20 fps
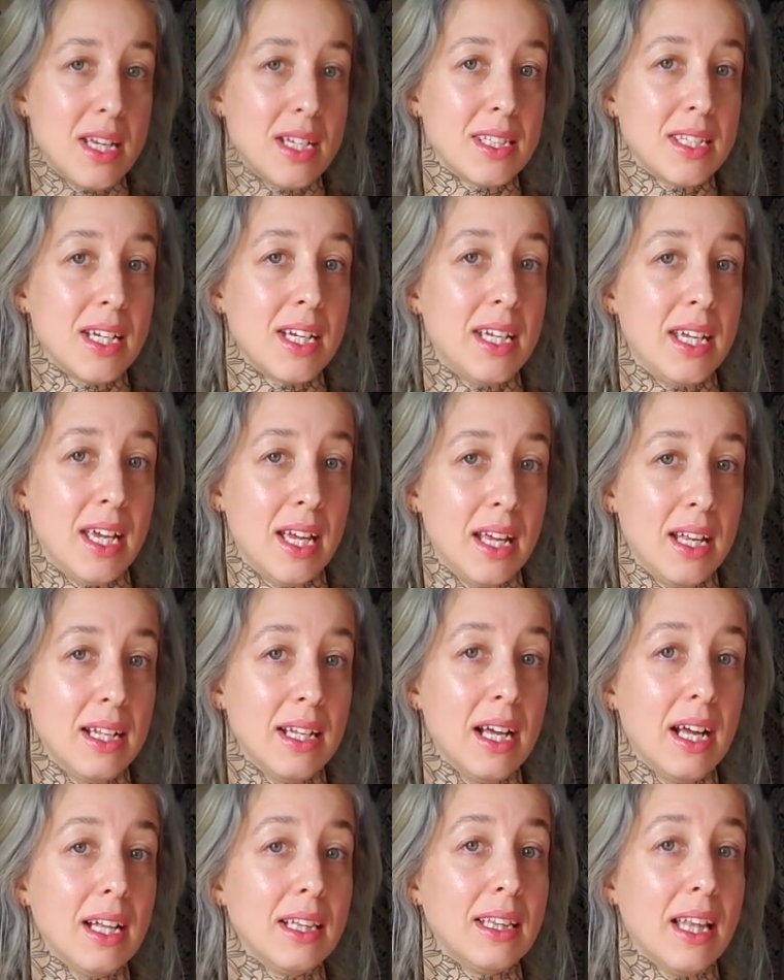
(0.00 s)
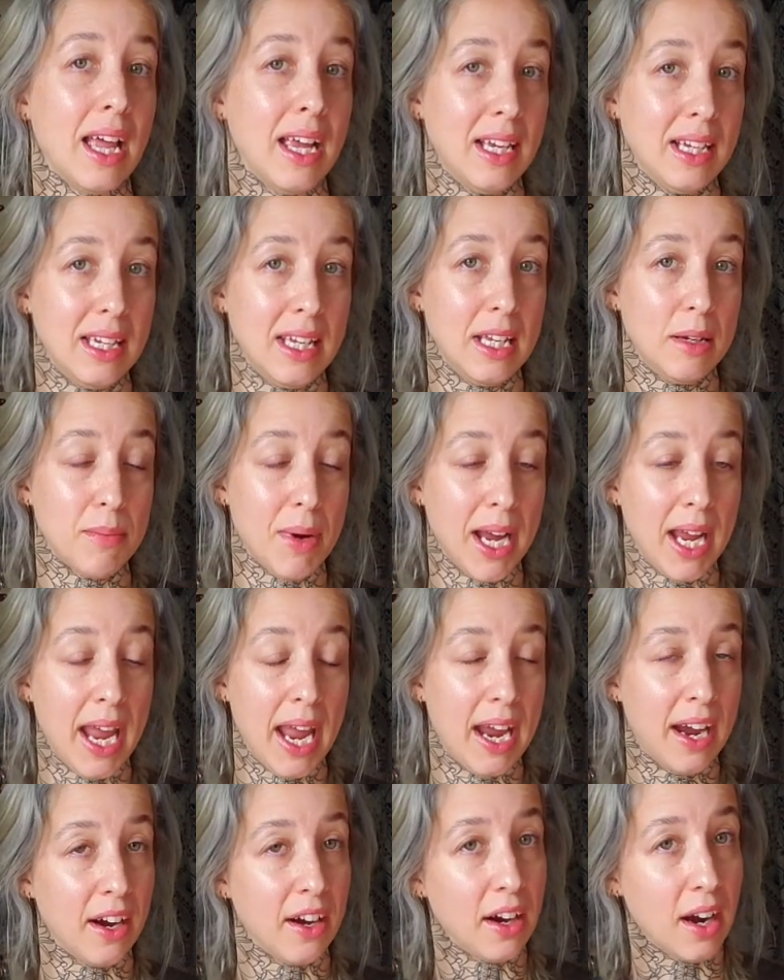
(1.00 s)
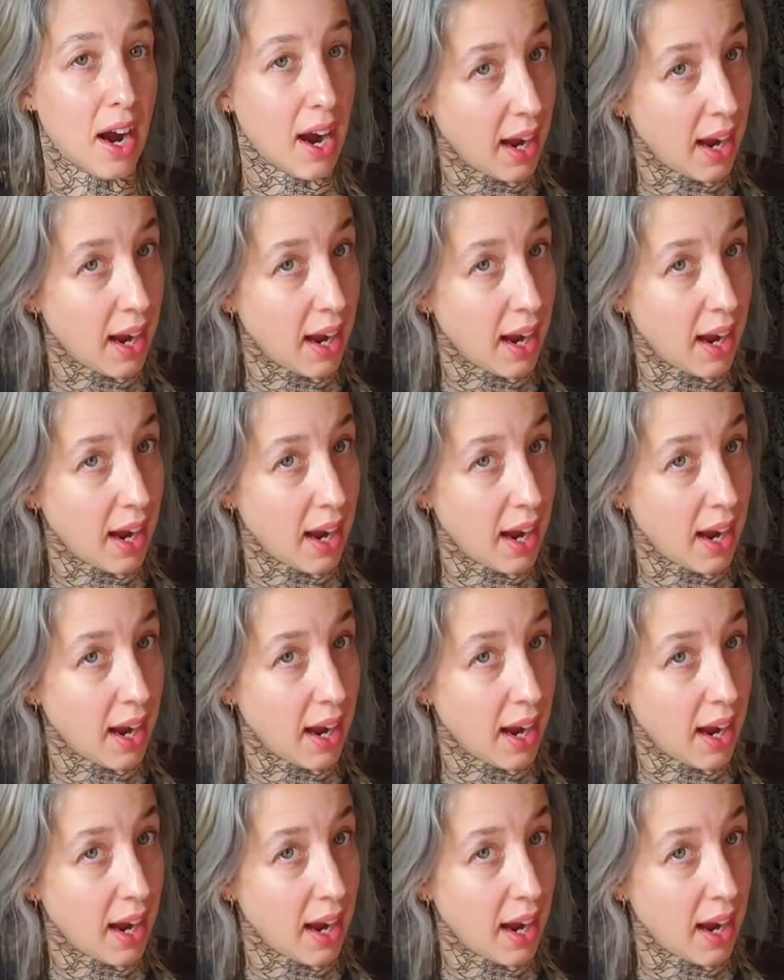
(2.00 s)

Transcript: is again lightening my hair.